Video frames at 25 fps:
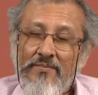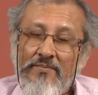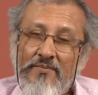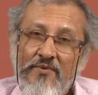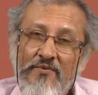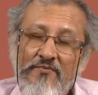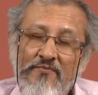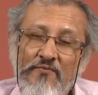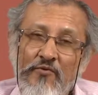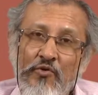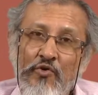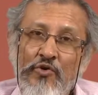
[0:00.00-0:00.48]

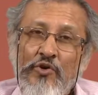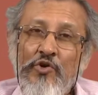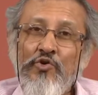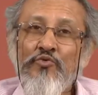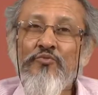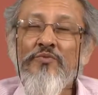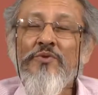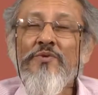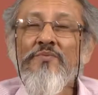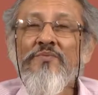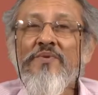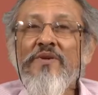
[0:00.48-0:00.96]
before
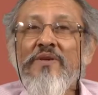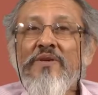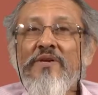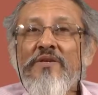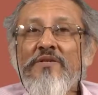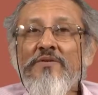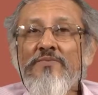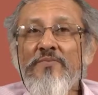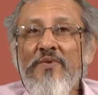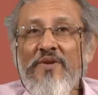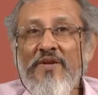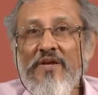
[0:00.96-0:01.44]
human
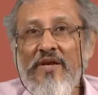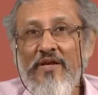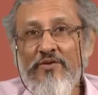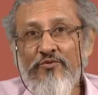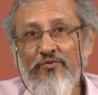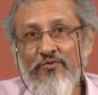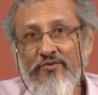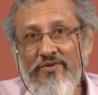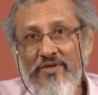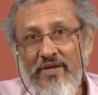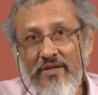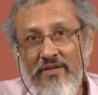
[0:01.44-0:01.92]
beings
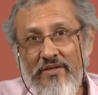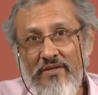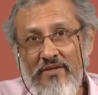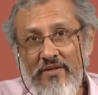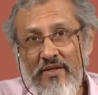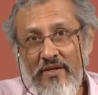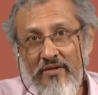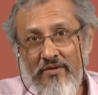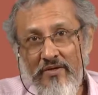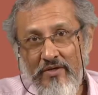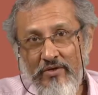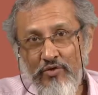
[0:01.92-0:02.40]
began to settle
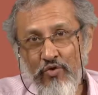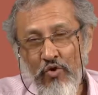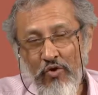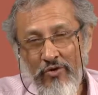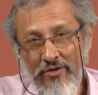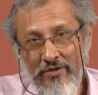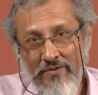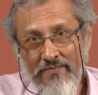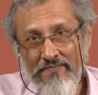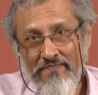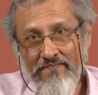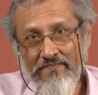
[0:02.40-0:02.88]
there at
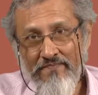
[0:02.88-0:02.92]
all.